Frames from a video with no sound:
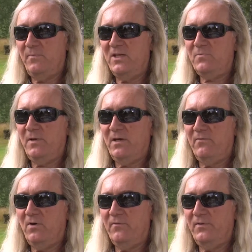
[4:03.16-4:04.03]
a bass player
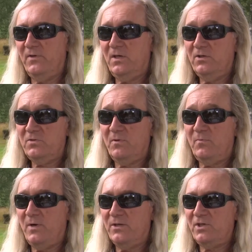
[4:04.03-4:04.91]
involved in the
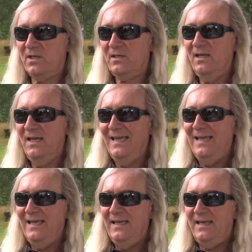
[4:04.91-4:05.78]
Killsmith project,
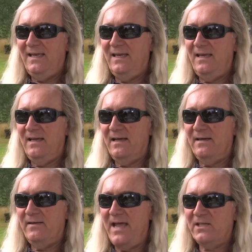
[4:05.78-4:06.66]
he
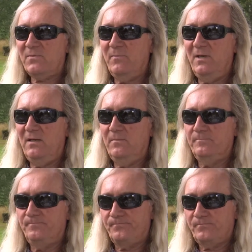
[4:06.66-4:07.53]
asked me,
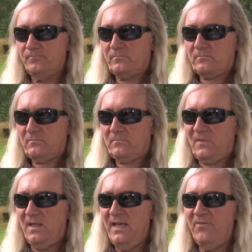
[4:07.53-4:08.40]

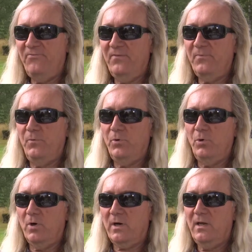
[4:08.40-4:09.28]
he had a friend from New
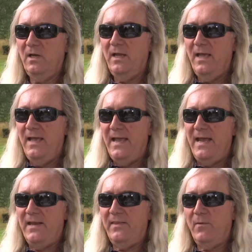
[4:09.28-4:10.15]
York,
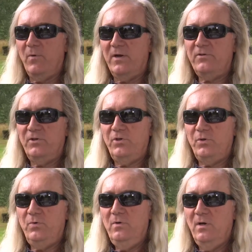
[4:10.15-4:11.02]
and they wanted to
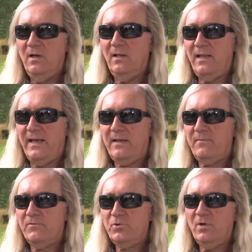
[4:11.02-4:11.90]
do like
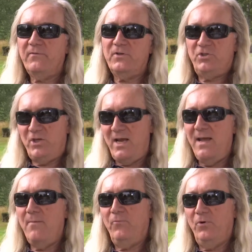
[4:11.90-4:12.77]
sort of a
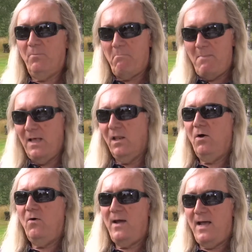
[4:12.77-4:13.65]
jam, real
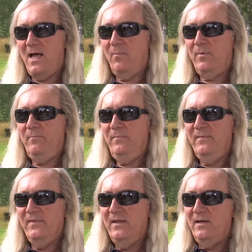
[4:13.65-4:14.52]
mellow album,
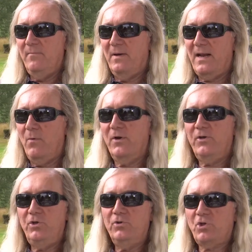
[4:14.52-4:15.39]
but I
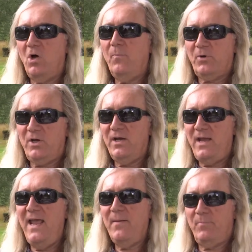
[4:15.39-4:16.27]
wanted to use all
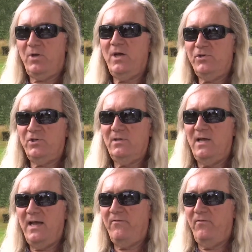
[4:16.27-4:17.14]
hand percussion.
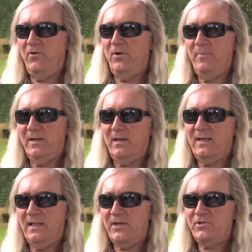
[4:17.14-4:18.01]
I have a very big
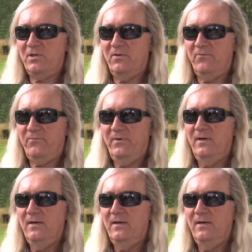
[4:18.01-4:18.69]
collection of